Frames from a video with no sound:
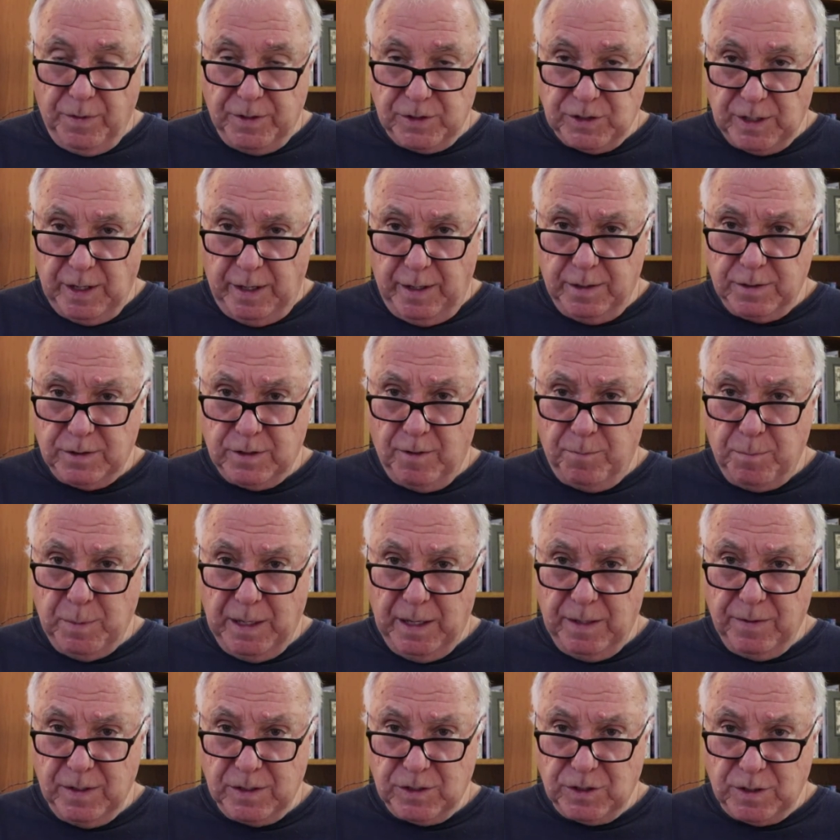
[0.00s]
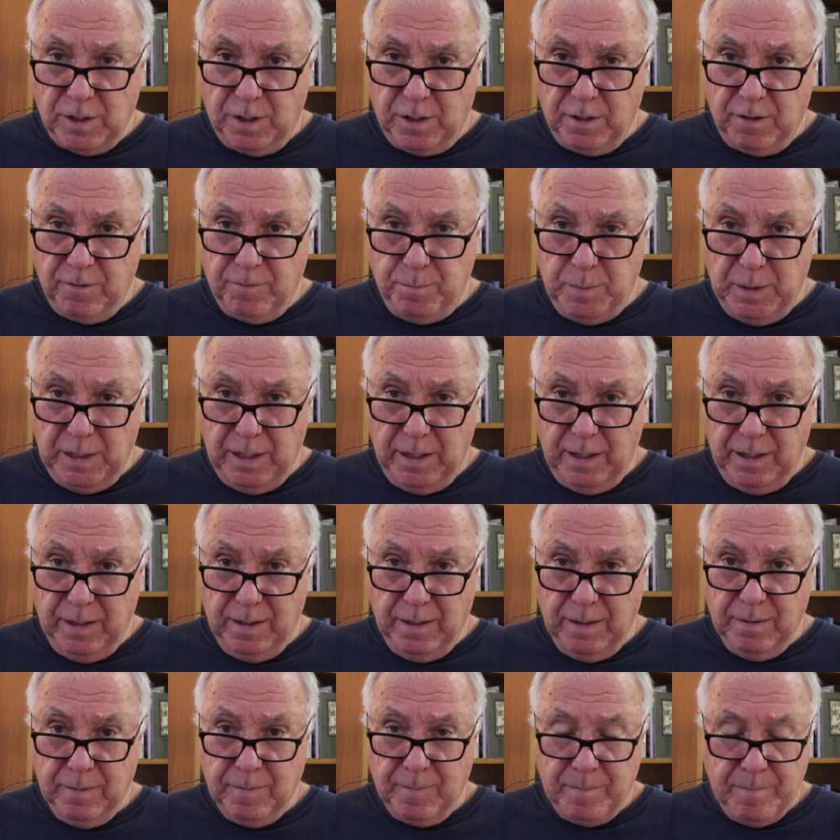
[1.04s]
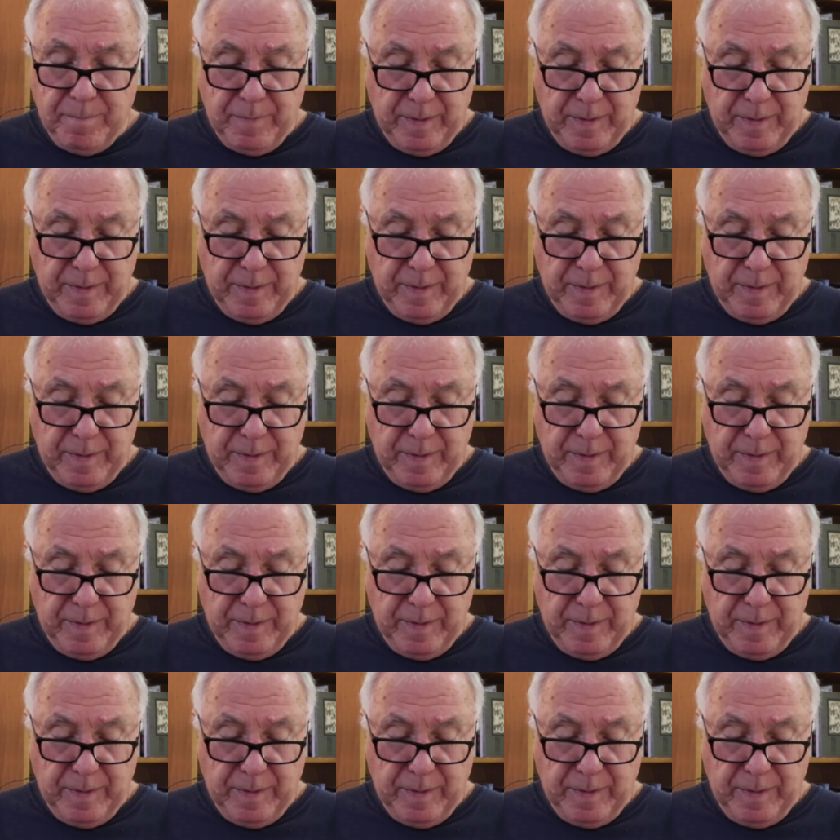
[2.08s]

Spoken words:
science of being, the study of being.